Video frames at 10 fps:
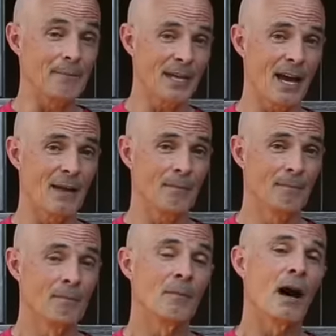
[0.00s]
time,
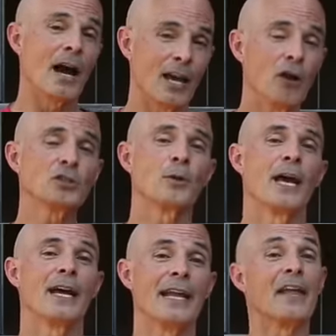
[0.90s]
I also
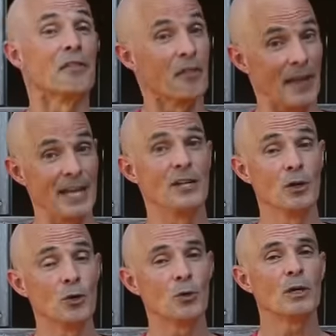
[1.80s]
had a then
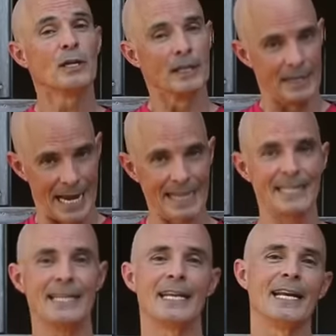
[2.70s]
new
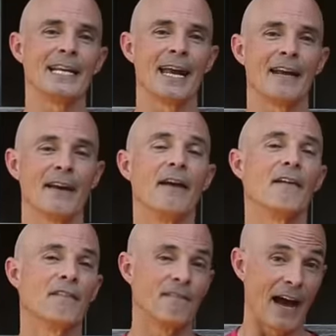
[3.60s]
1988
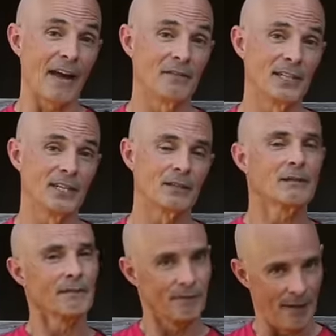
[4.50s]
5-liter,
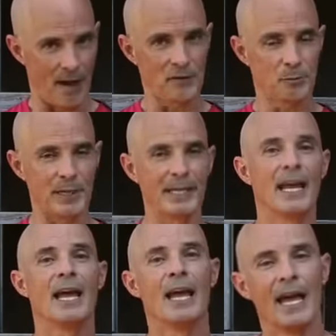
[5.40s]
5-speed
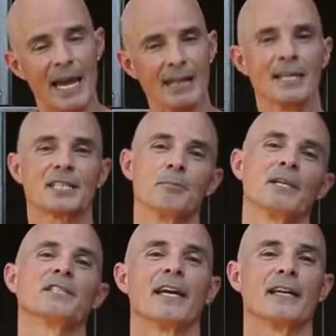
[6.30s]
LX
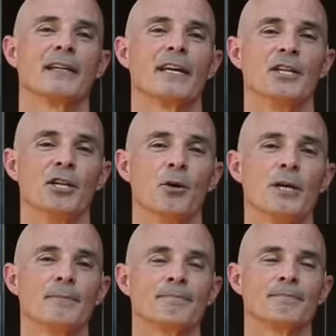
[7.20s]
Mustang. And you know
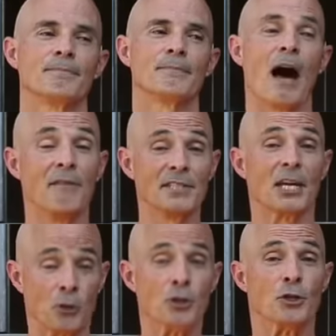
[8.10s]
what? Obviously, I
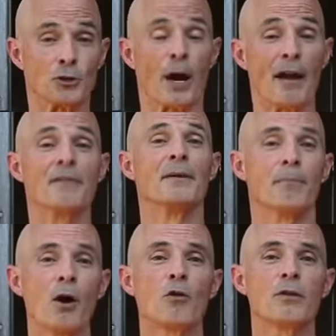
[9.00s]
couldn't drive them
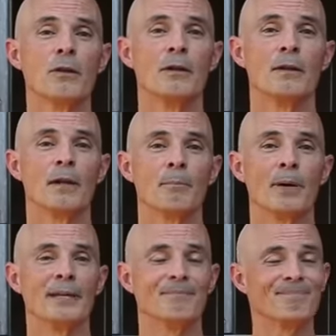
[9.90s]
both, but